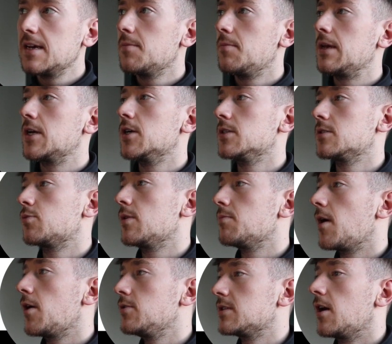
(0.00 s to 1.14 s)
because with
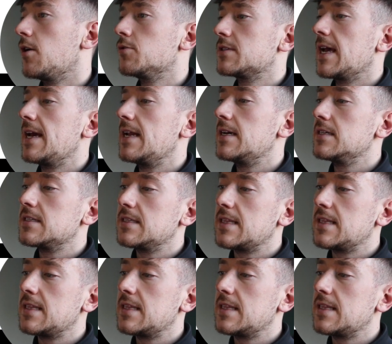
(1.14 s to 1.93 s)
most wholesalers,